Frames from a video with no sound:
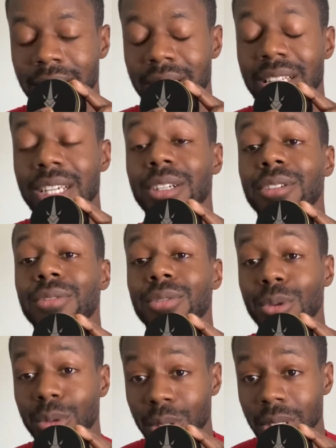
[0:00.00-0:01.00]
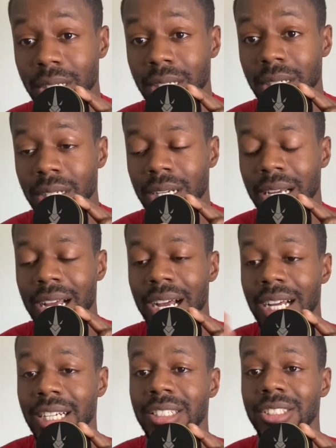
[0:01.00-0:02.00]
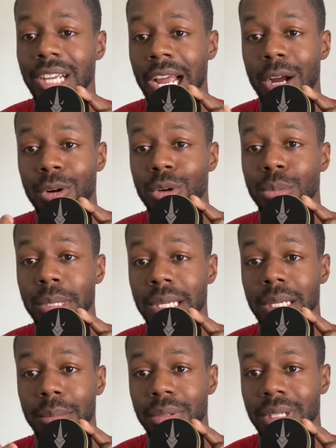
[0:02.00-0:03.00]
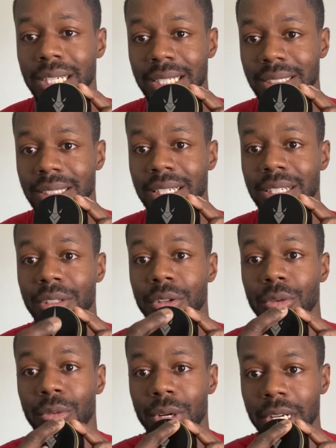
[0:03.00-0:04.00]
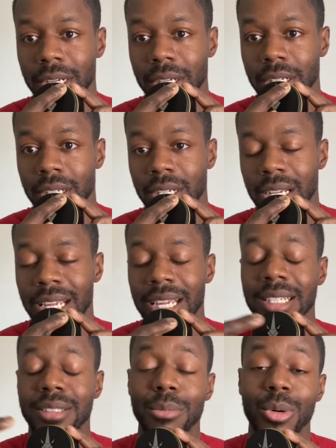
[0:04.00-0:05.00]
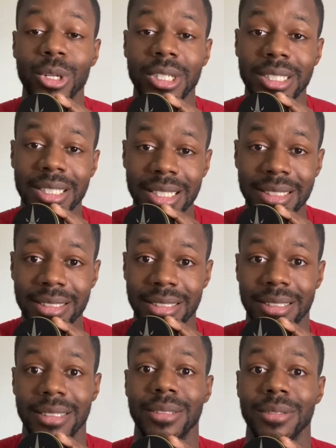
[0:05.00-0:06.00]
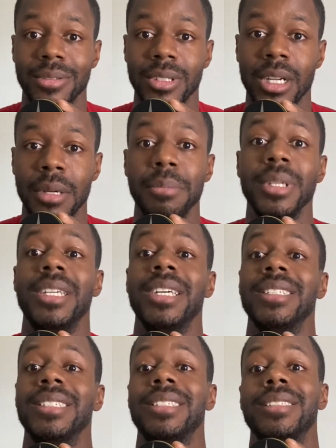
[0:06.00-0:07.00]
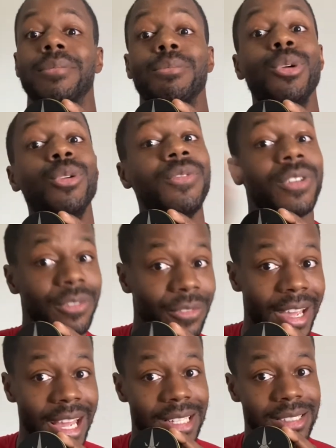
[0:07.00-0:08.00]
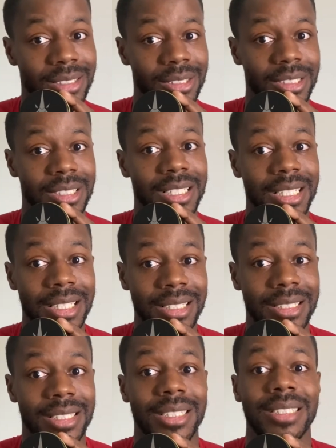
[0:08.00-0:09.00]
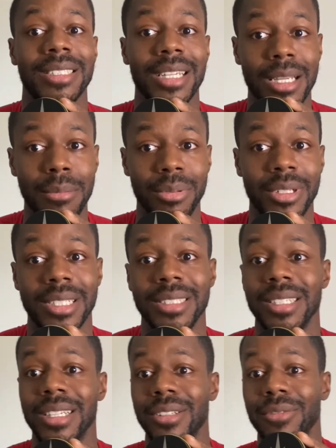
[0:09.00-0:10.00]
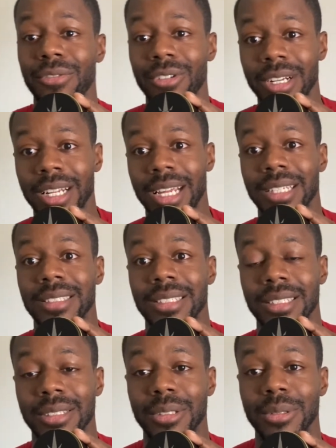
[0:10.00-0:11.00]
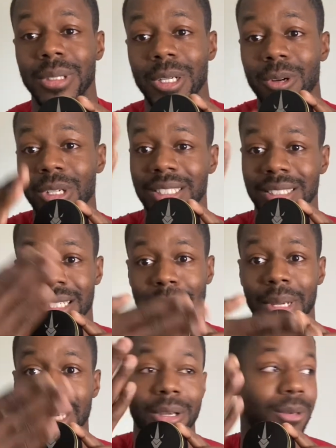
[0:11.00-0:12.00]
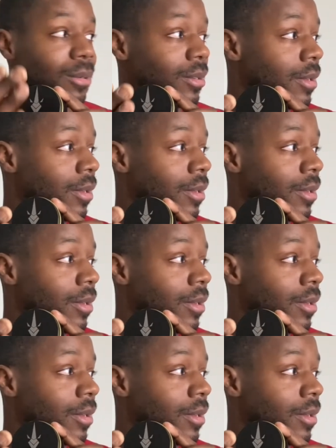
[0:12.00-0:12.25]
Therefore, a gyro being placed in the rear is more sensitive because it's moving faster to get to the same place that the front has to get to on the same angle.